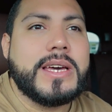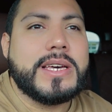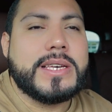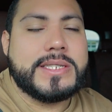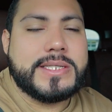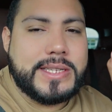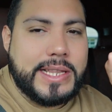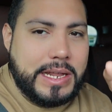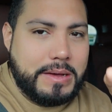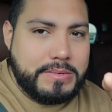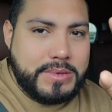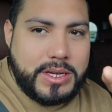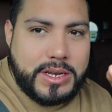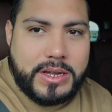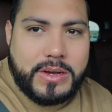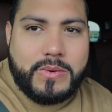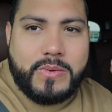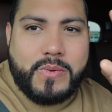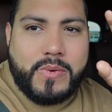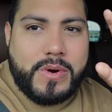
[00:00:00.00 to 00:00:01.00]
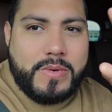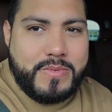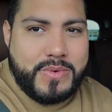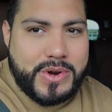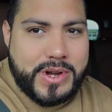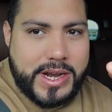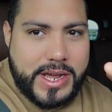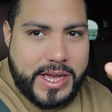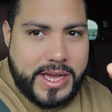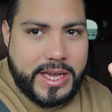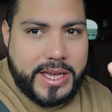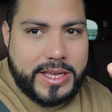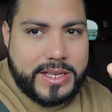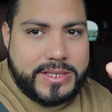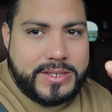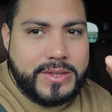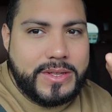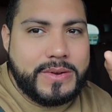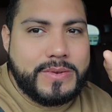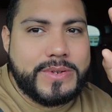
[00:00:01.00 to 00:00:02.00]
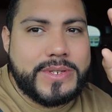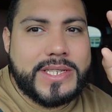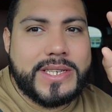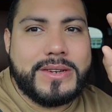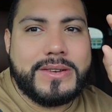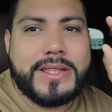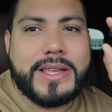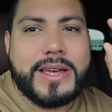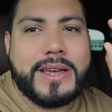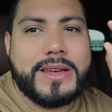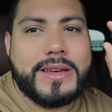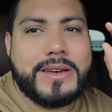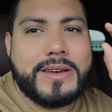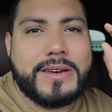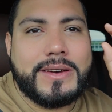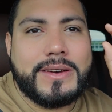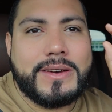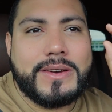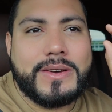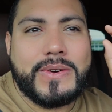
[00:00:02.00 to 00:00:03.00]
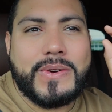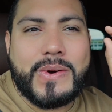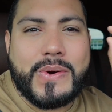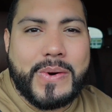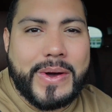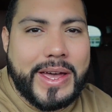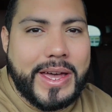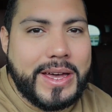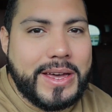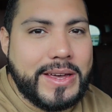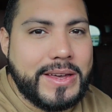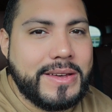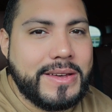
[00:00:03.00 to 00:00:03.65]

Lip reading: slept on it one more night, so there was still like a quick,